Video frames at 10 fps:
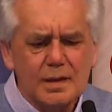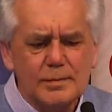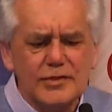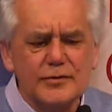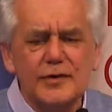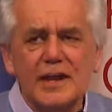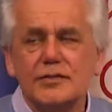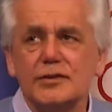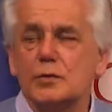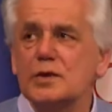But the
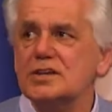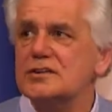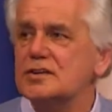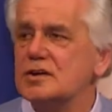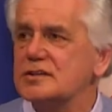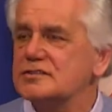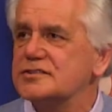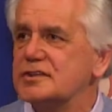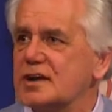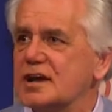fact that we did not
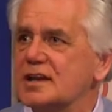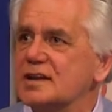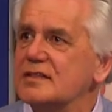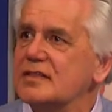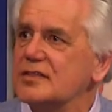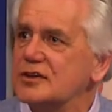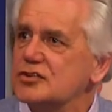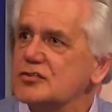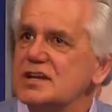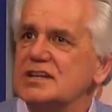sign the
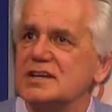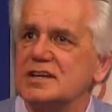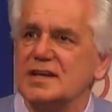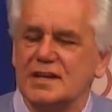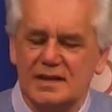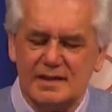treaty